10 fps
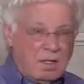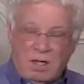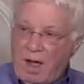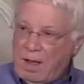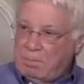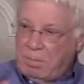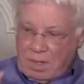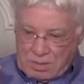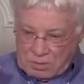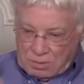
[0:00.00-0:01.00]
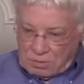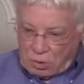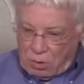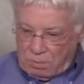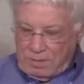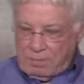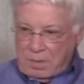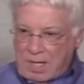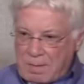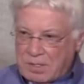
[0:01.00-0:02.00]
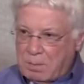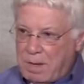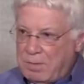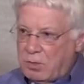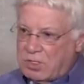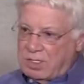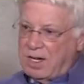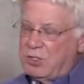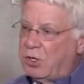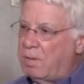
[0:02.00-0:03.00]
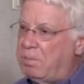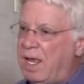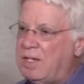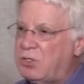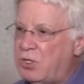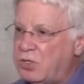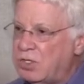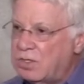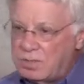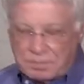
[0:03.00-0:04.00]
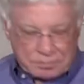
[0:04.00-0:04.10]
God told me from the time I was a baby Christian, Dennis, you're going to plant churches.